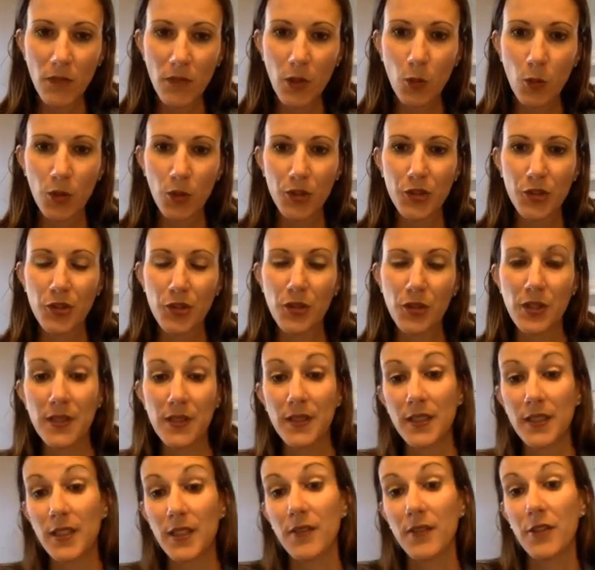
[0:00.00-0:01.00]
where
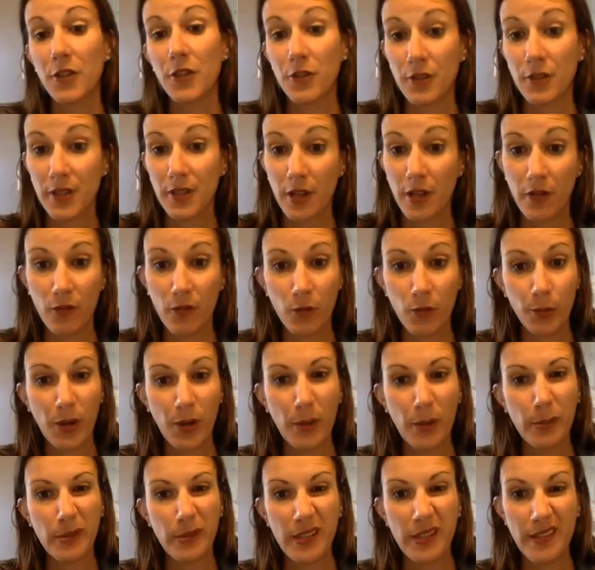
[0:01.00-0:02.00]
students, even yourself, were
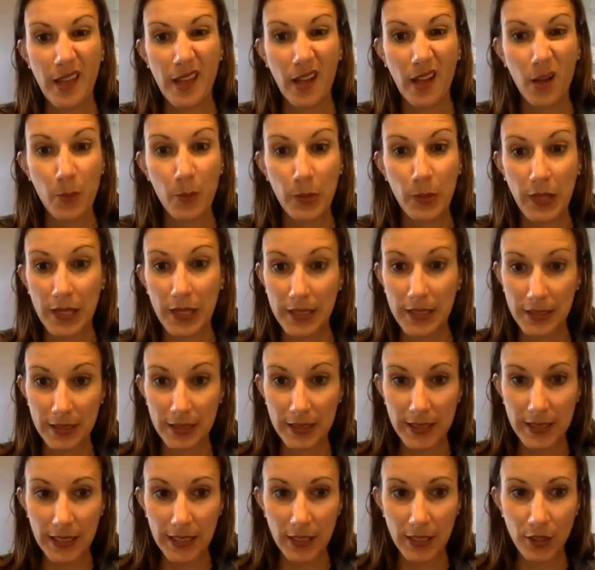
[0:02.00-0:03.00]
probably in that compliance
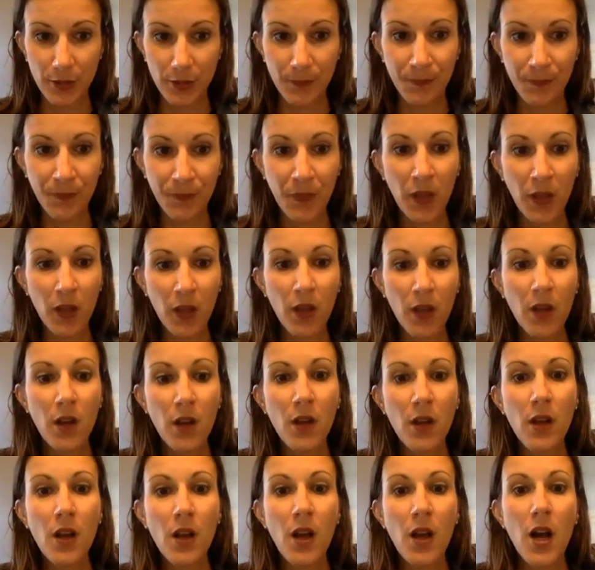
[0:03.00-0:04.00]
stage.
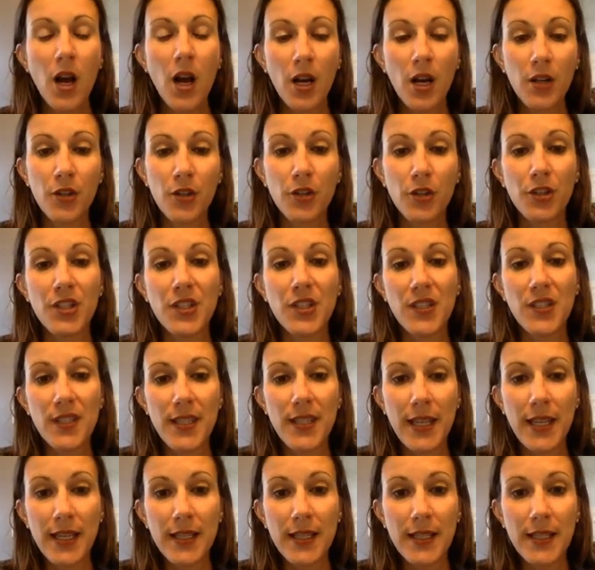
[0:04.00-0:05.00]

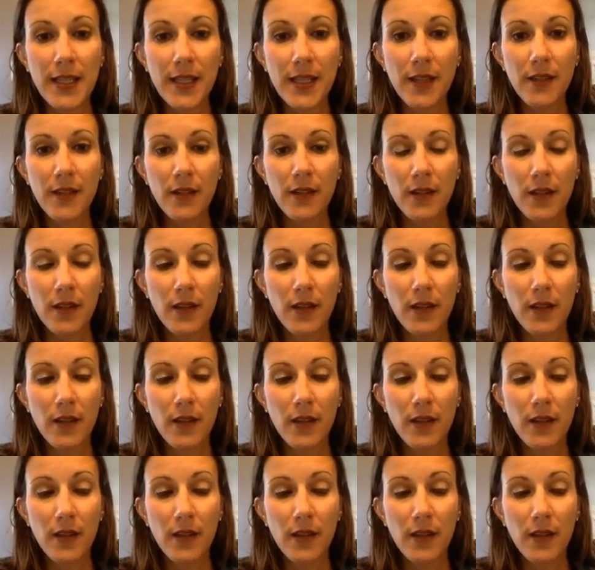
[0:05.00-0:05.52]
Understanding.